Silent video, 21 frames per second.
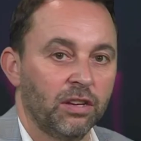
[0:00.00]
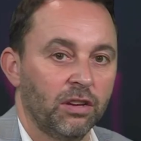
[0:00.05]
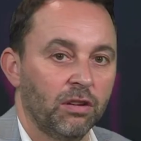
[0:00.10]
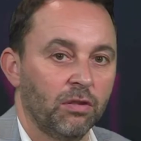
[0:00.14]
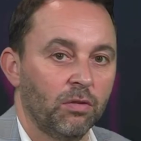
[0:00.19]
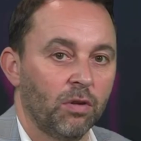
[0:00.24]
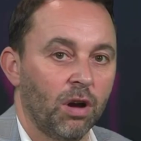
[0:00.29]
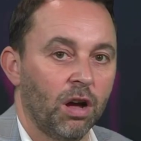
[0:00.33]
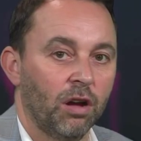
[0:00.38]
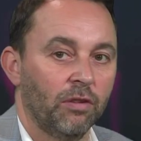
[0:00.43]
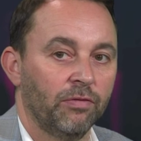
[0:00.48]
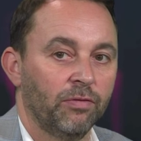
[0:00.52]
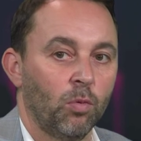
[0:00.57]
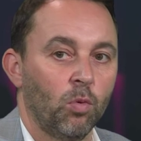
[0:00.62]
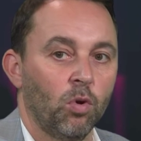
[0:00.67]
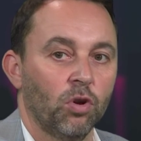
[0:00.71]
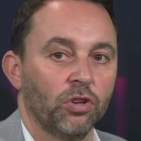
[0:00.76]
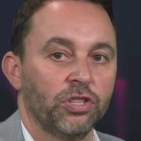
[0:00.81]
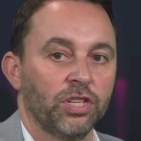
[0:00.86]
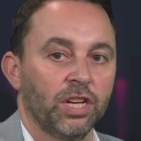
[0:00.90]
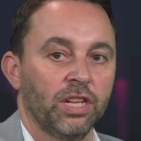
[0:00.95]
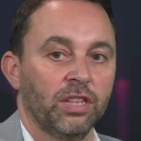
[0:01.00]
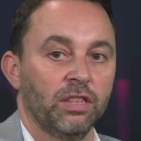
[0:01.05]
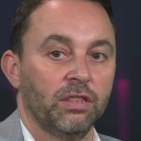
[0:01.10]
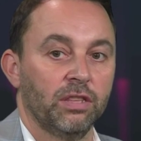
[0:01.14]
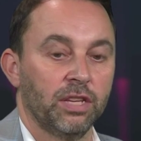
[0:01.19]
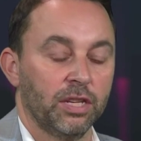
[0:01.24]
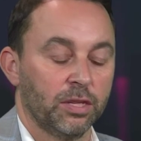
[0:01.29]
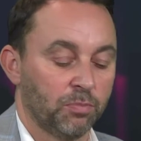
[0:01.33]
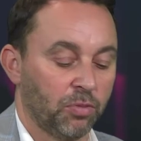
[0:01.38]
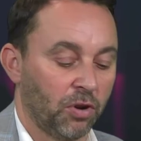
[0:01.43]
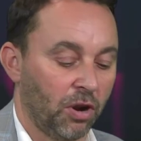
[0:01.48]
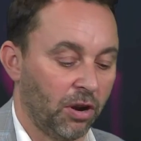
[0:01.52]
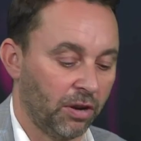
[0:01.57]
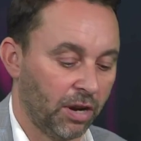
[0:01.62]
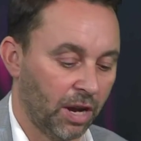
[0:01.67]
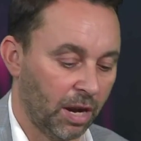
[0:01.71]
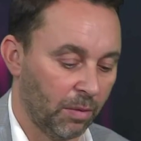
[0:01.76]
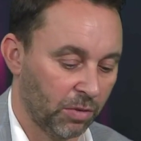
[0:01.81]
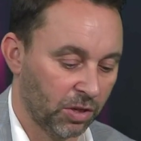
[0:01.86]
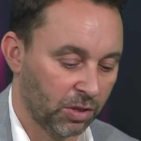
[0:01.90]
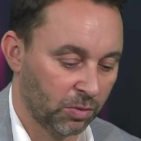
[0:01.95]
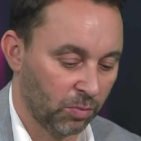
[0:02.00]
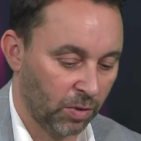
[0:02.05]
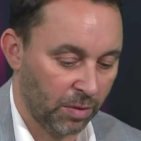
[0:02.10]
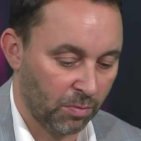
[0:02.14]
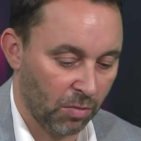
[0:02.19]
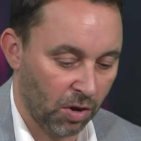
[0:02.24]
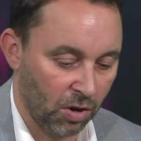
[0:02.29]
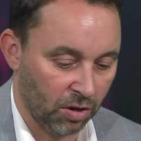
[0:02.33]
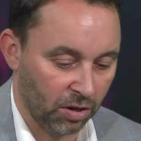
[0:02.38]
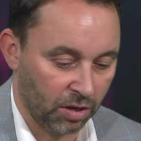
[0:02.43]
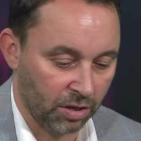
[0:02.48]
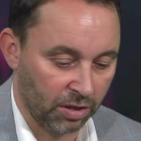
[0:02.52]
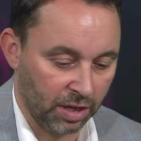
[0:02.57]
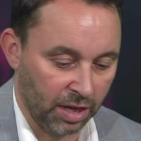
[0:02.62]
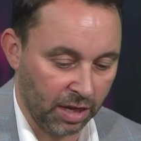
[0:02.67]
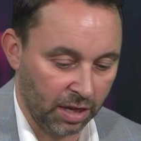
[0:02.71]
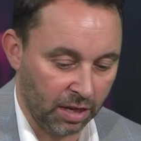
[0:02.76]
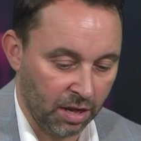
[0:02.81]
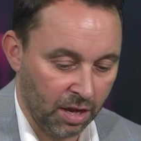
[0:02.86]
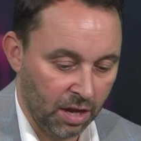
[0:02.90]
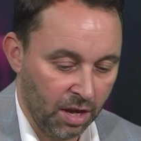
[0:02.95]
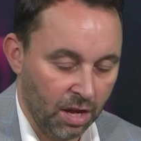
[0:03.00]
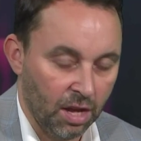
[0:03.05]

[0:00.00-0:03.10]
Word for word: you uh, for watching this programme as we mark the,